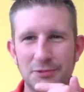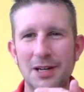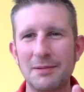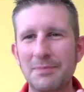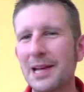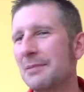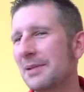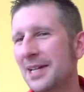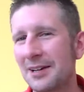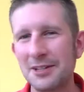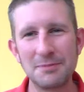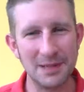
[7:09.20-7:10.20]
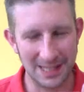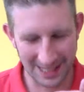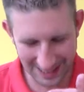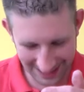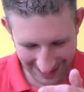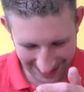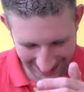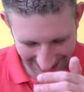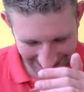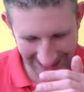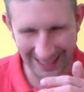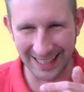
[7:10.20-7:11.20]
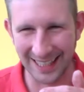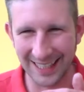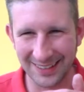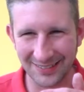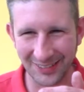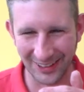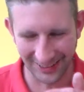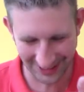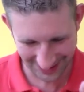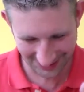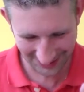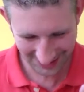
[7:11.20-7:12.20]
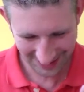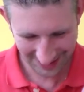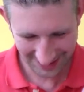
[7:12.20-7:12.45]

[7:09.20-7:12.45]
pretty big, my nose, but I can't get it in far enough.